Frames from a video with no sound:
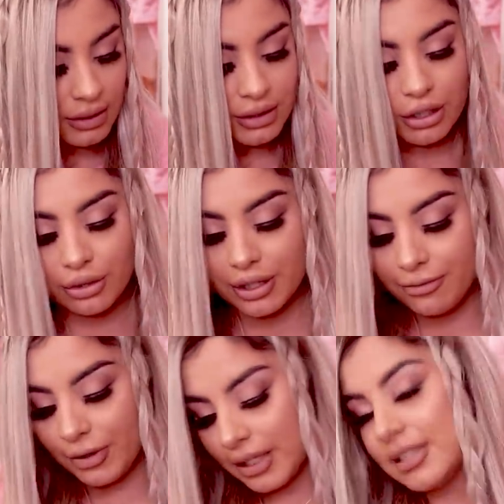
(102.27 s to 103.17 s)
So the
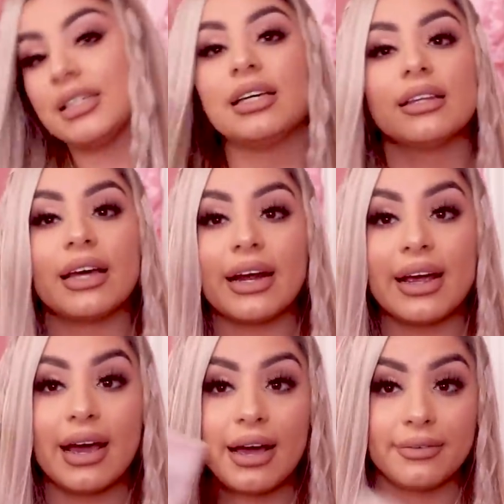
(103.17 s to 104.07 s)
first thing that I
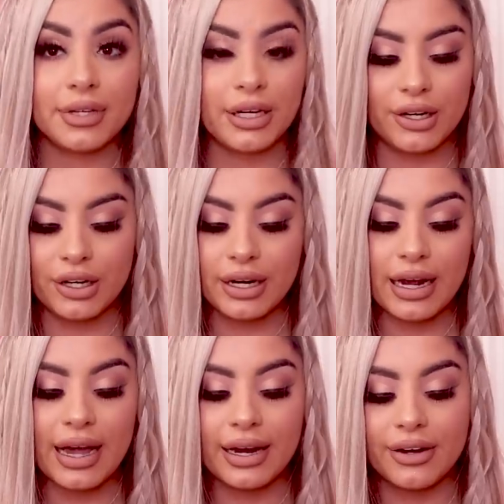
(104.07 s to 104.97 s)
have here,
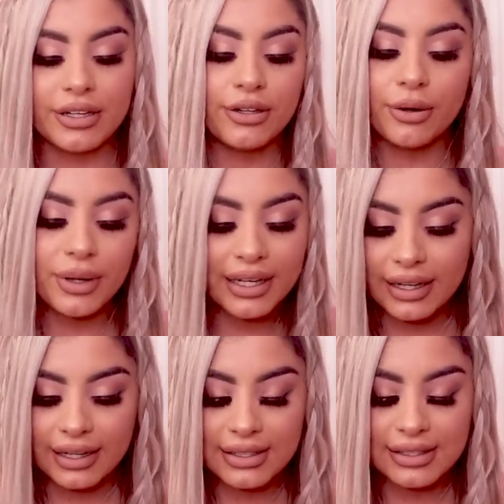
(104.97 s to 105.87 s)
I already know what it
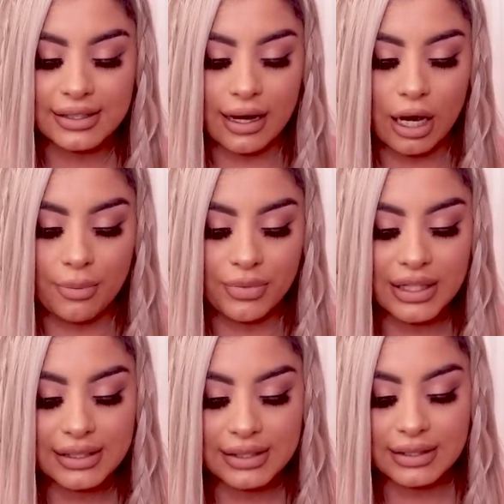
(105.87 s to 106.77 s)
is. Um,
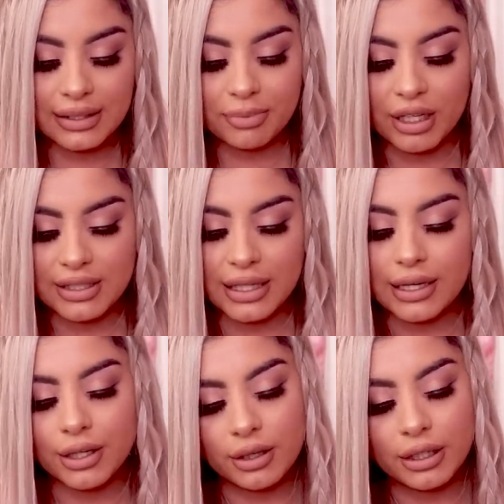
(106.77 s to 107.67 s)
this isn't
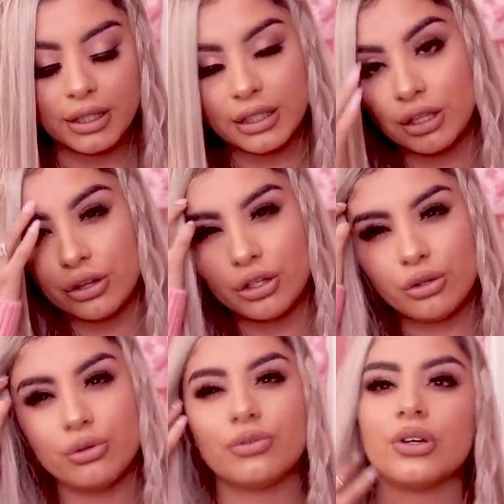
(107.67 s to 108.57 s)
particularly
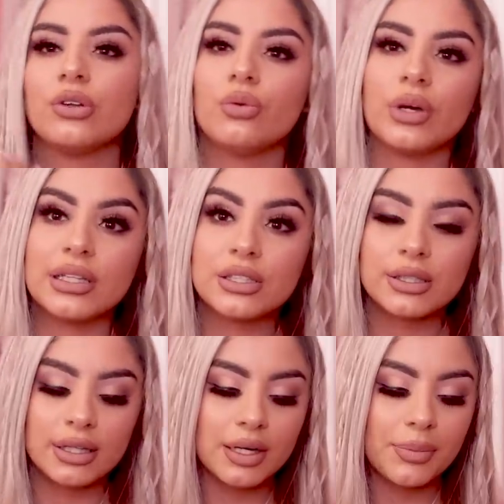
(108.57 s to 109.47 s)
new for the
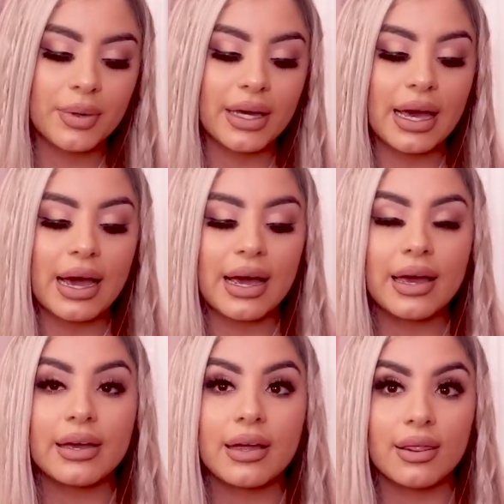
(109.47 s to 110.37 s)
winter, but
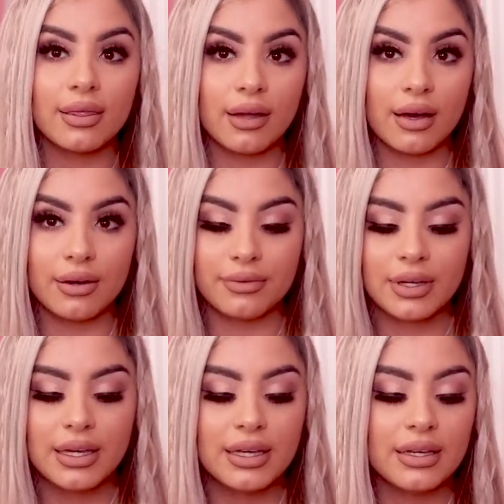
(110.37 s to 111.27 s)
I
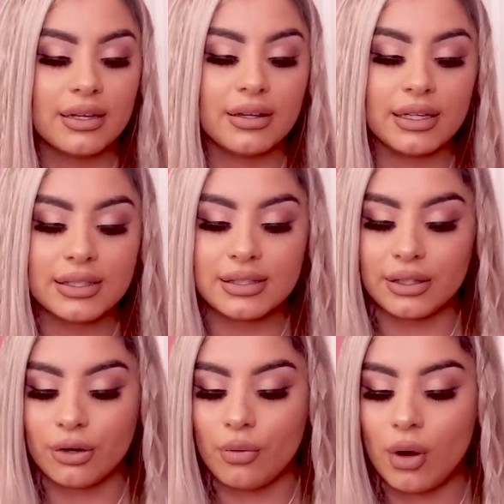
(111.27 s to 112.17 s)
love this
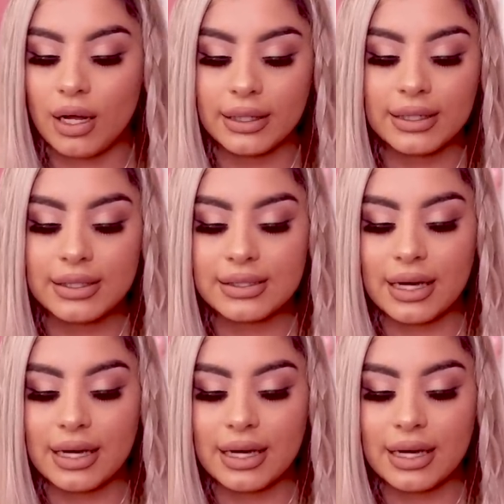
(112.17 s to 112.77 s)
little wallet.